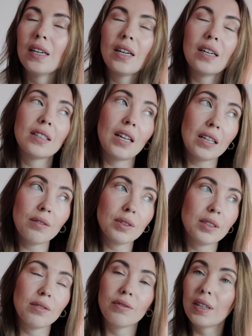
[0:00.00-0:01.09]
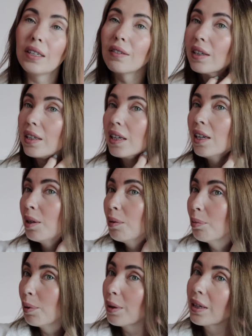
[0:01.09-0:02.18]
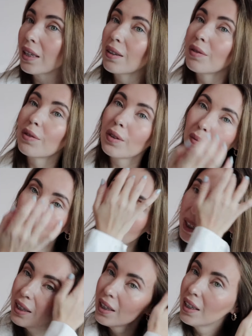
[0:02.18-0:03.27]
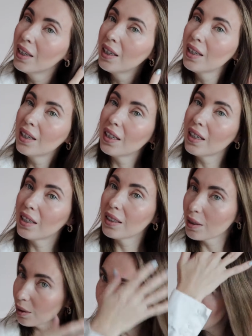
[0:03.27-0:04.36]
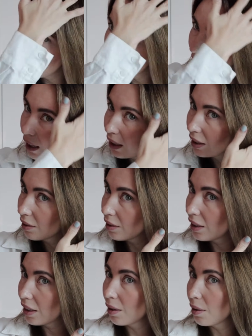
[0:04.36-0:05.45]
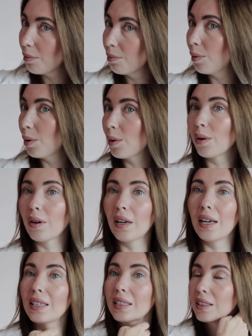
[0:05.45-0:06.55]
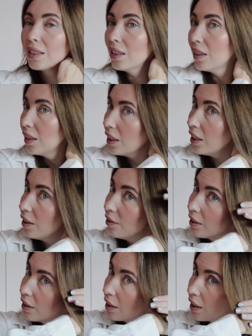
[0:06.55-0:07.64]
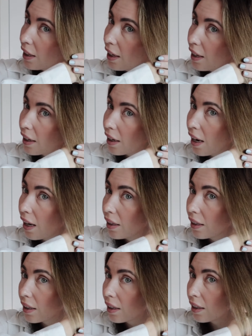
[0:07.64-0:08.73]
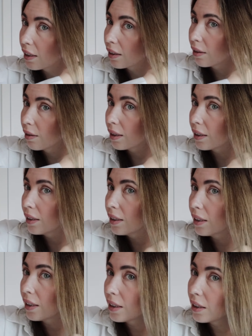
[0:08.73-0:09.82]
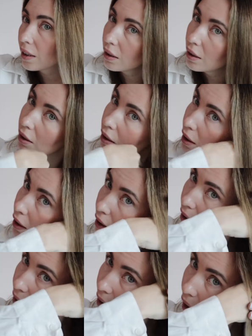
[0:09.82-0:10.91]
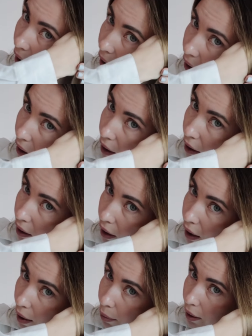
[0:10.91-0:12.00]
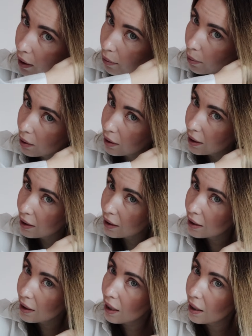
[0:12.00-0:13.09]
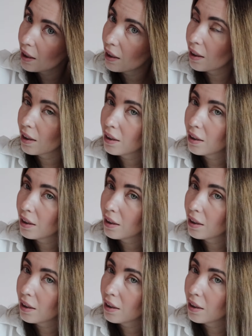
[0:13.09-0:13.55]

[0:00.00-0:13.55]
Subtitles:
That was a very, very important for me. So it's kind of like more or less even hair color. And look at this, stunning. I mean, come on, it's stunning.